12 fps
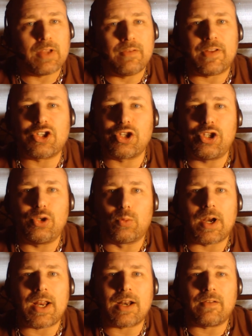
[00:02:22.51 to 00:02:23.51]
Eventually, you
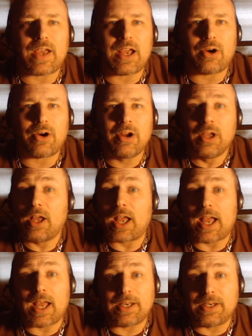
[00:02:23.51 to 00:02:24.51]
run out of air,
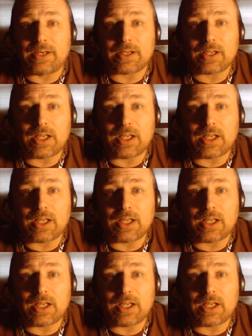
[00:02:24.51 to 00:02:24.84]
and